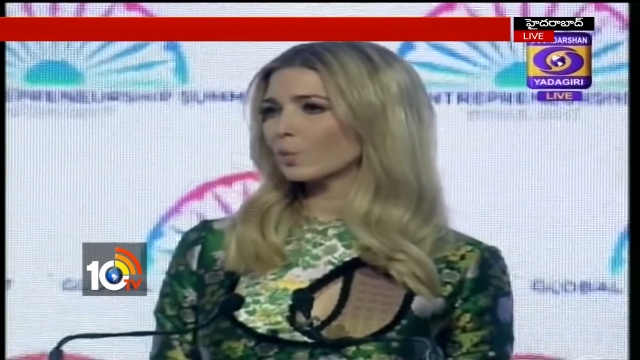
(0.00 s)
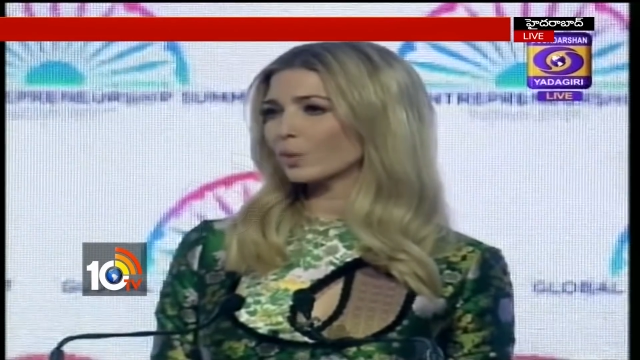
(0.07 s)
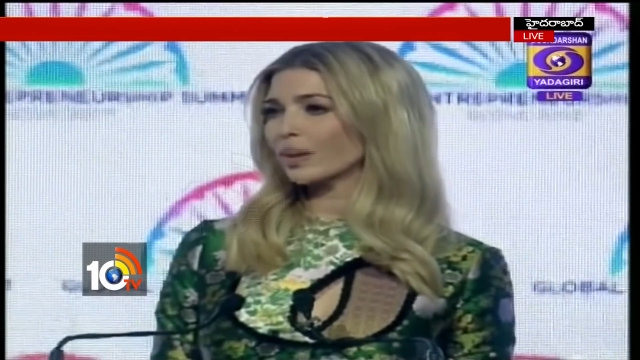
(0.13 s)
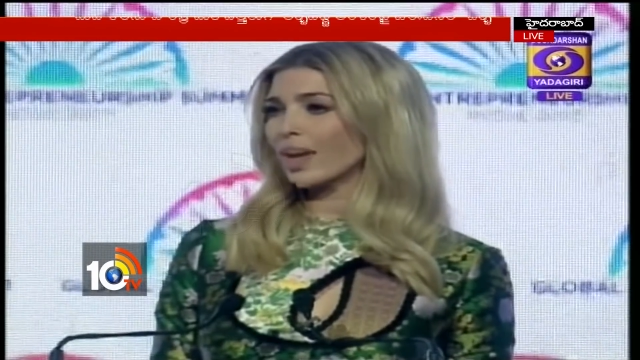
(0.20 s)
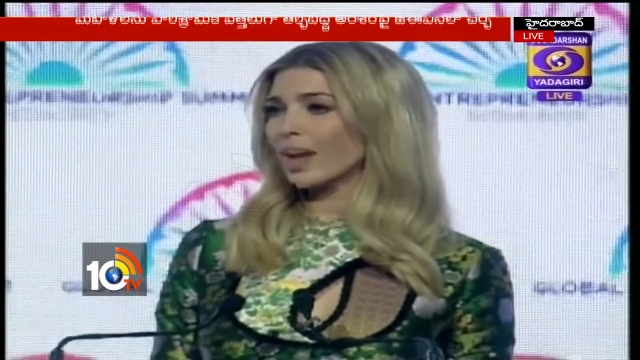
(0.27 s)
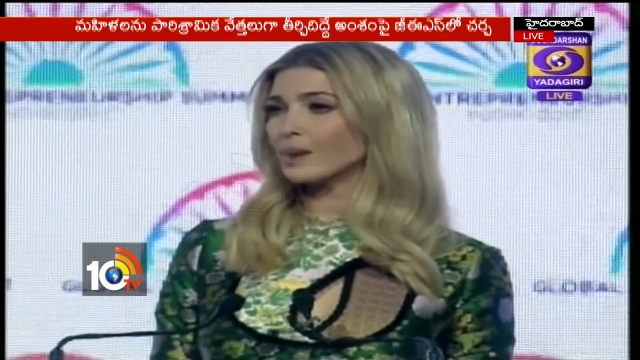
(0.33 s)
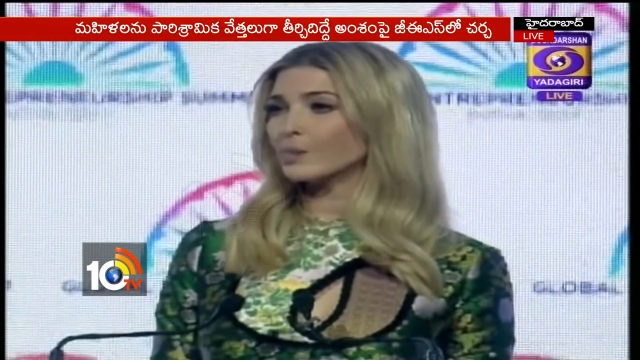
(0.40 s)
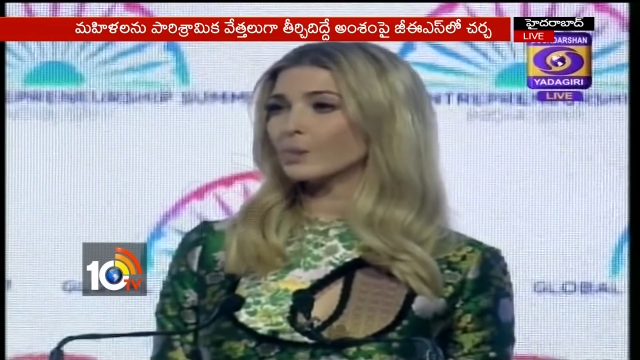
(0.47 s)

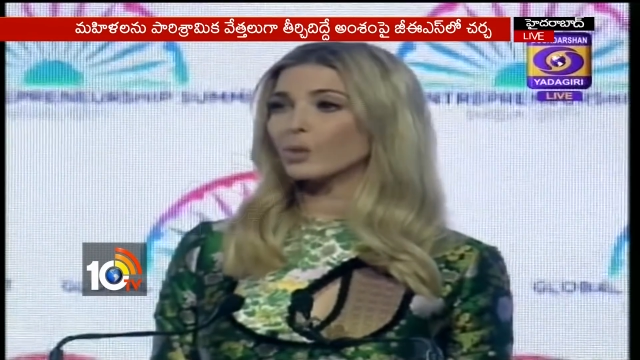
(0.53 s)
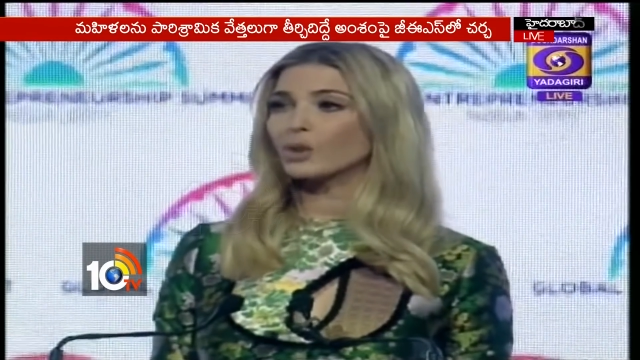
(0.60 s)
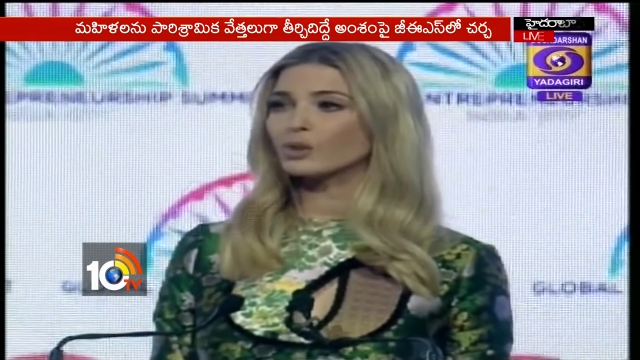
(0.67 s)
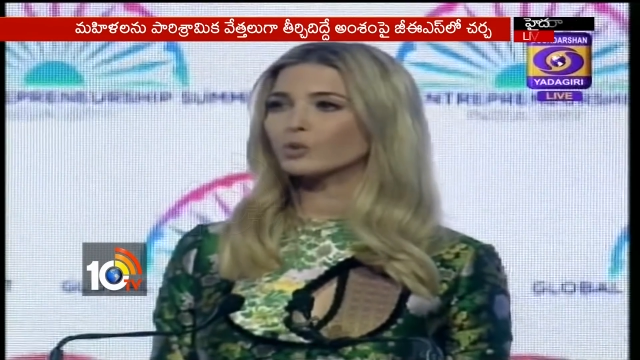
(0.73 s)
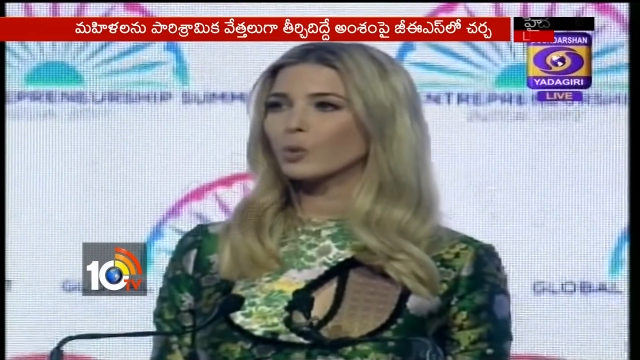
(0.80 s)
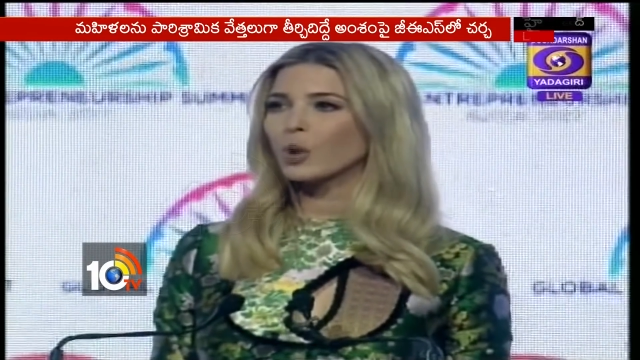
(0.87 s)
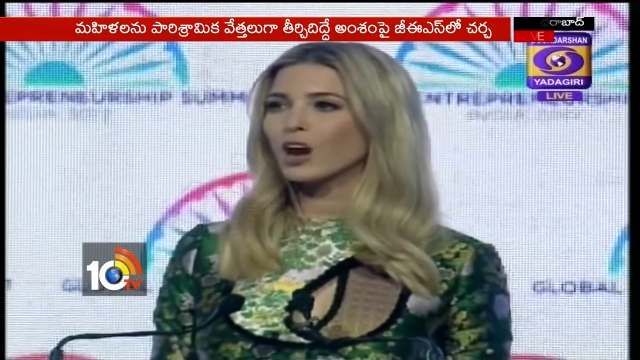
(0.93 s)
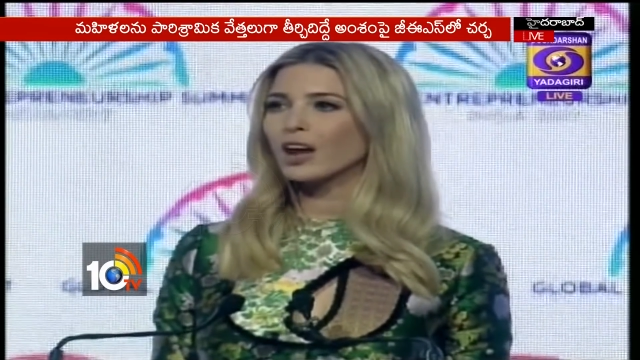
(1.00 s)
gap
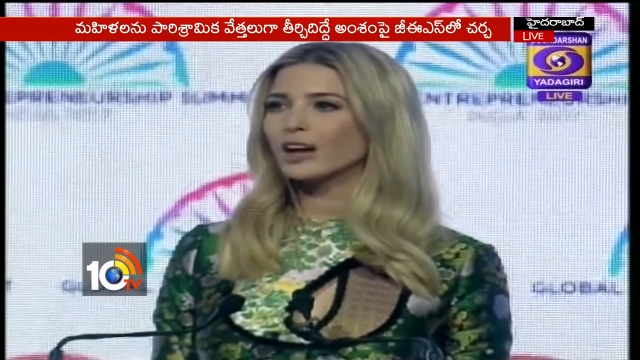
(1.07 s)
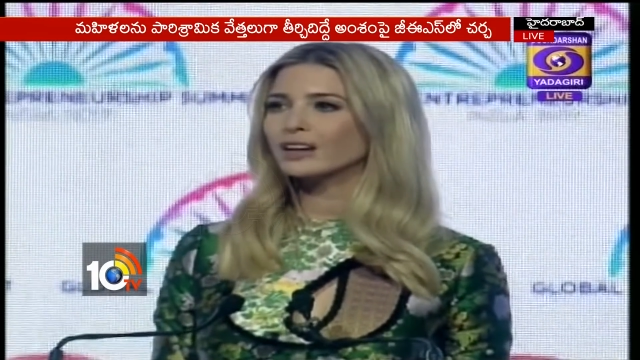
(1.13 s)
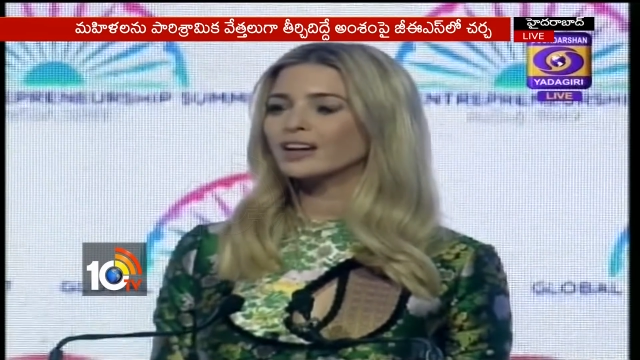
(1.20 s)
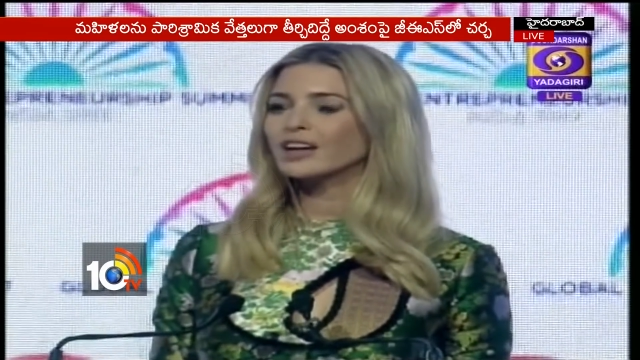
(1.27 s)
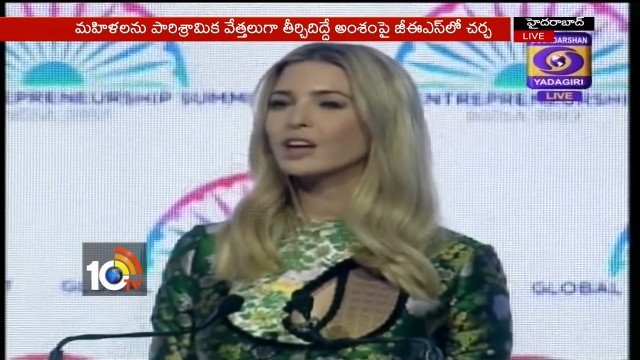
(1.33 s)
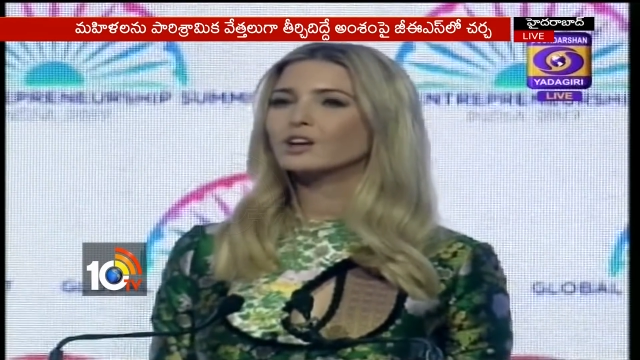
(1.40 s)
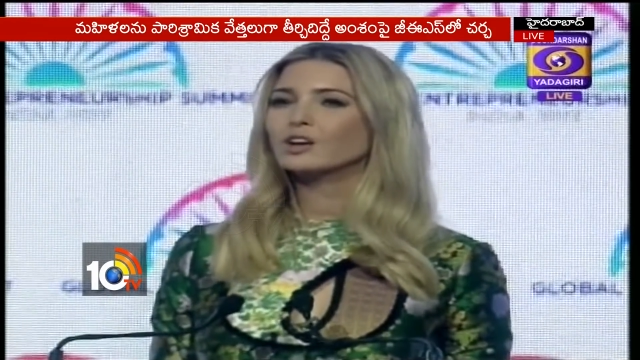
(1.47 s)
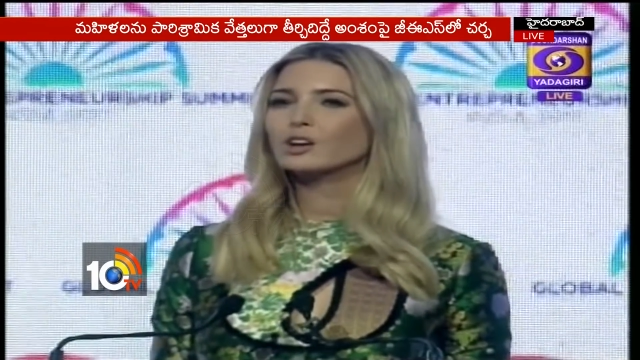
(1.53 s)
worldwide
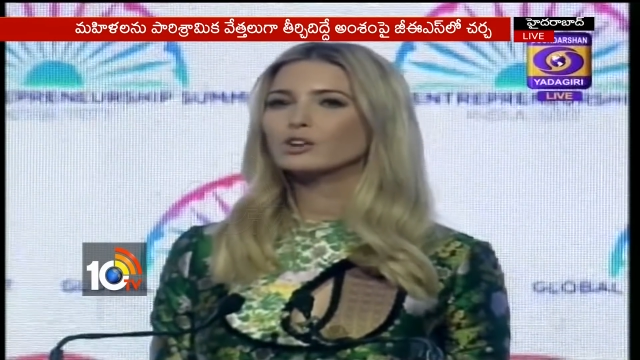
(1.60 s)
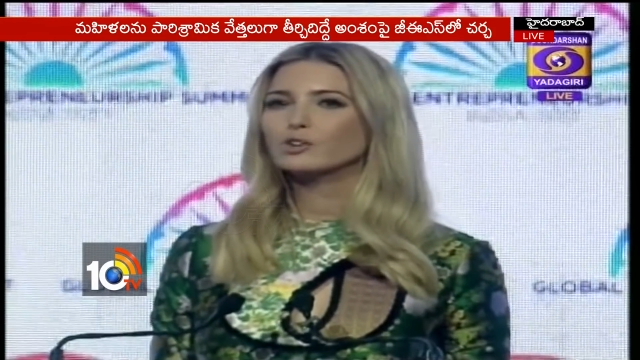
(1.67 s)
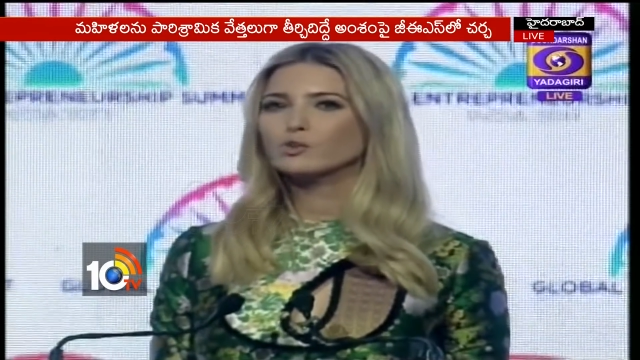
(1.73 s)
could